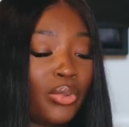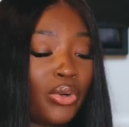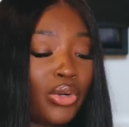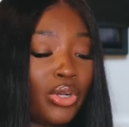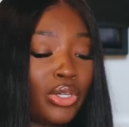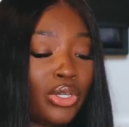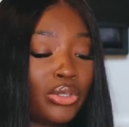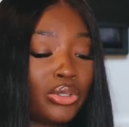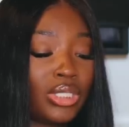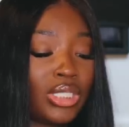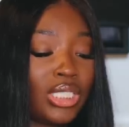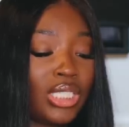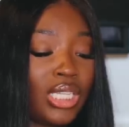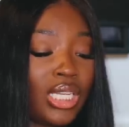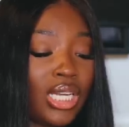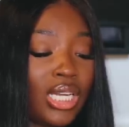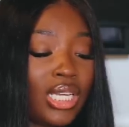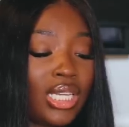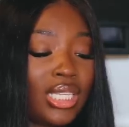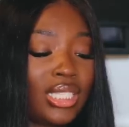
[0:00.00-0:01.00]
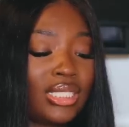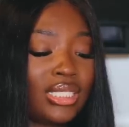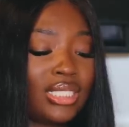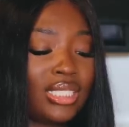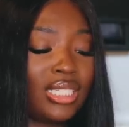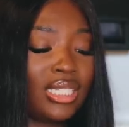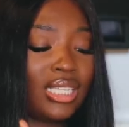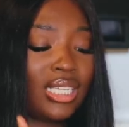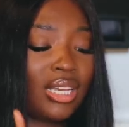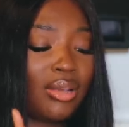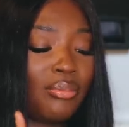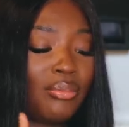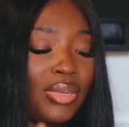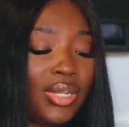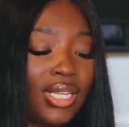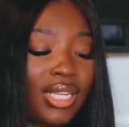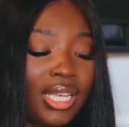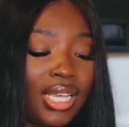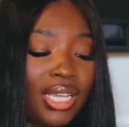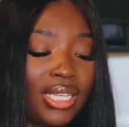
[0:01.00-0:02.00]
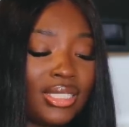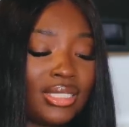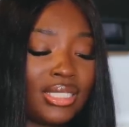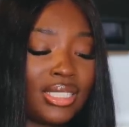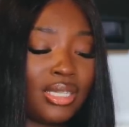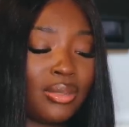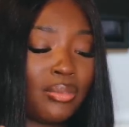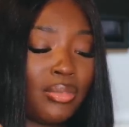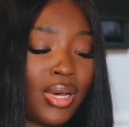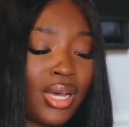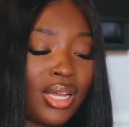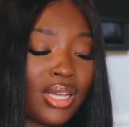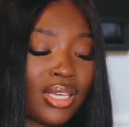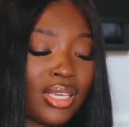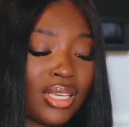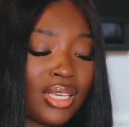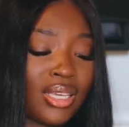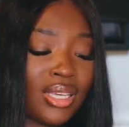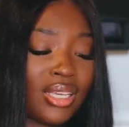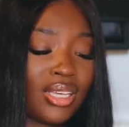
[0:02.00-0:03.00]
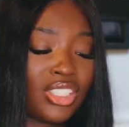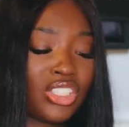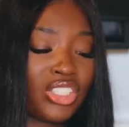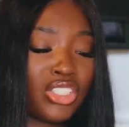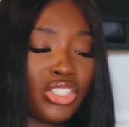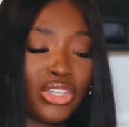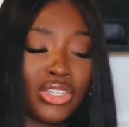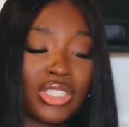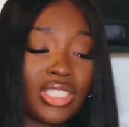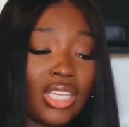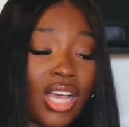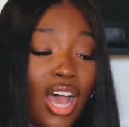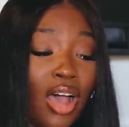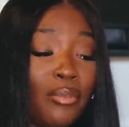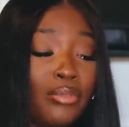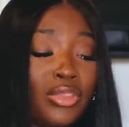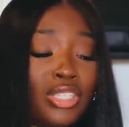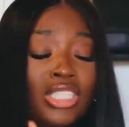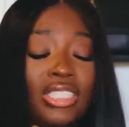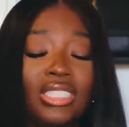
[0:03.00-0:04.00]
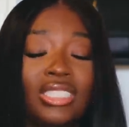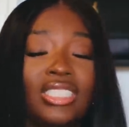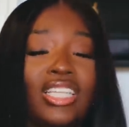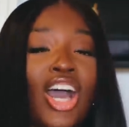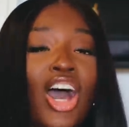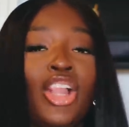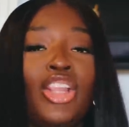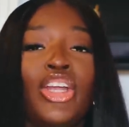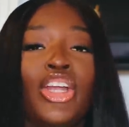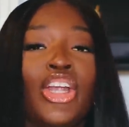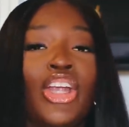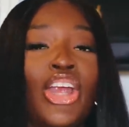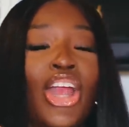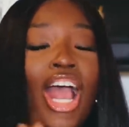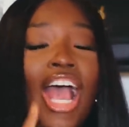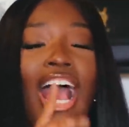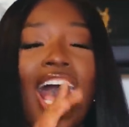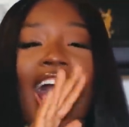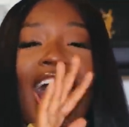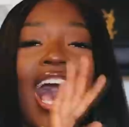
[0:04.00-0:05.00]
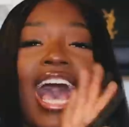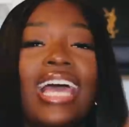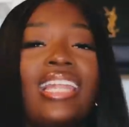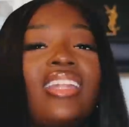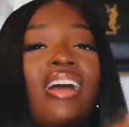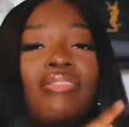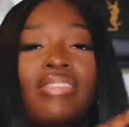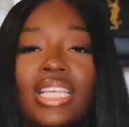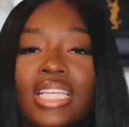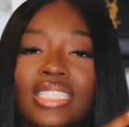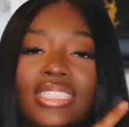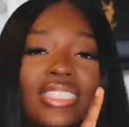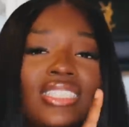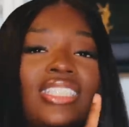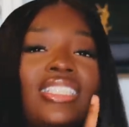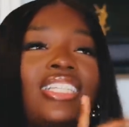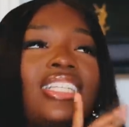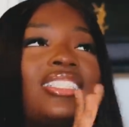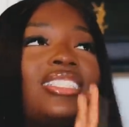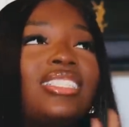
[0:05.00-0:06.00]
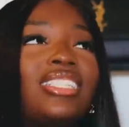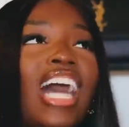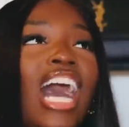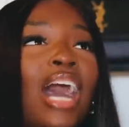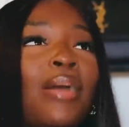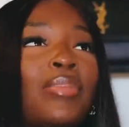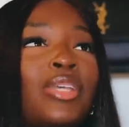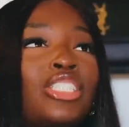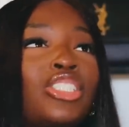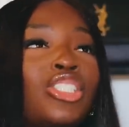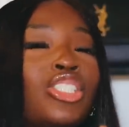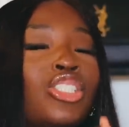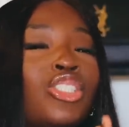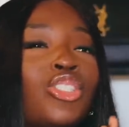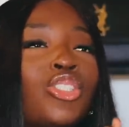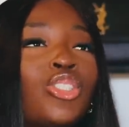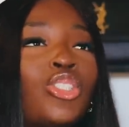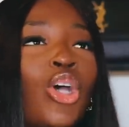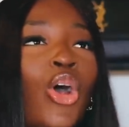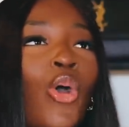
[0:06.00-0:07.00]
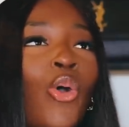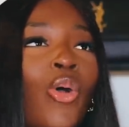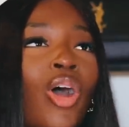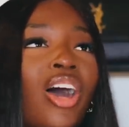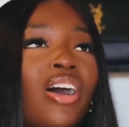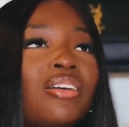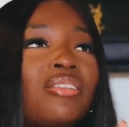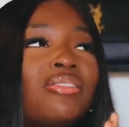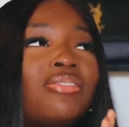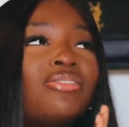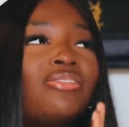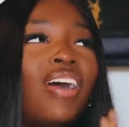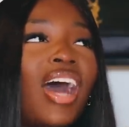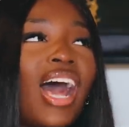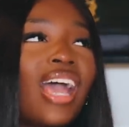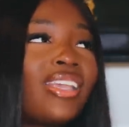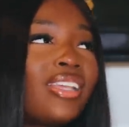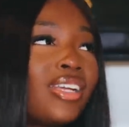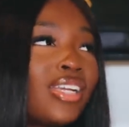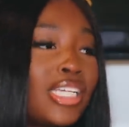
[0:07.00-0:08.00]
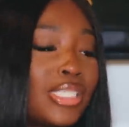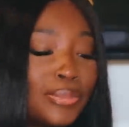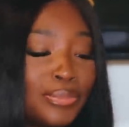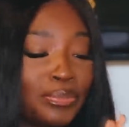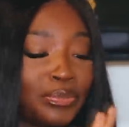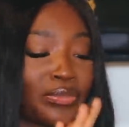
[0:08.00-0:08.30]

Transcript: paul gaultier is the billet de banque sheer top this color i love this this top is just so fire